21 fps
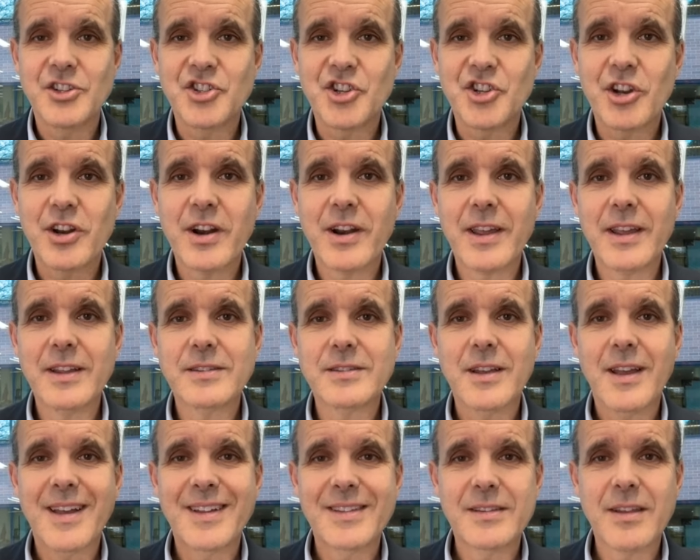generates
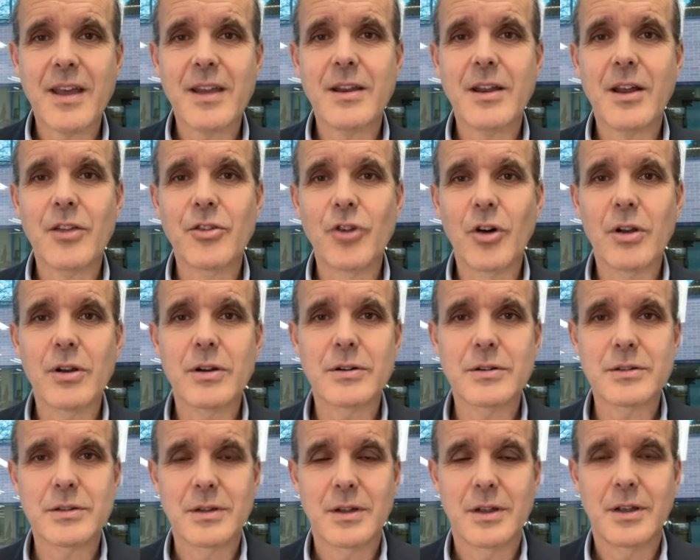
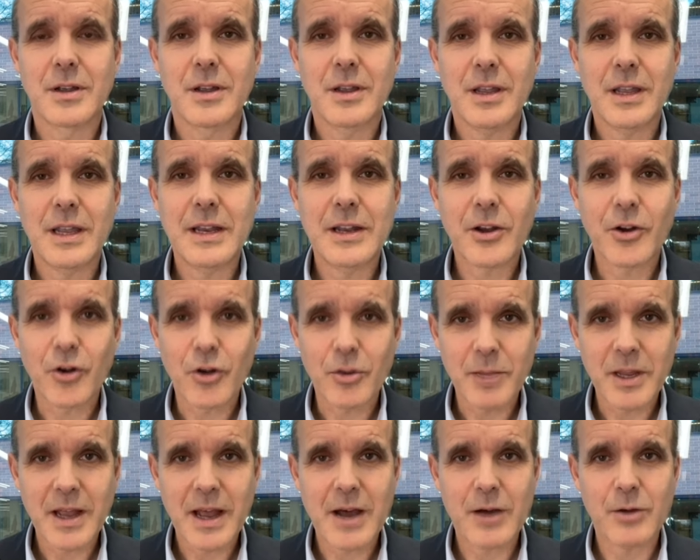$10 in
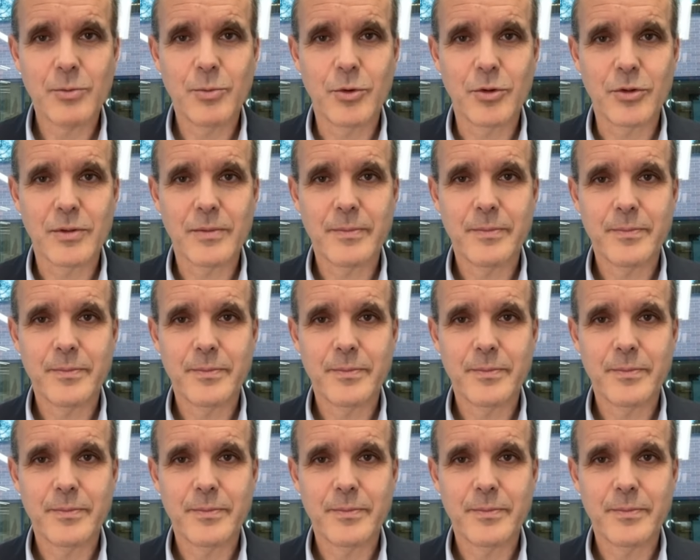economic output.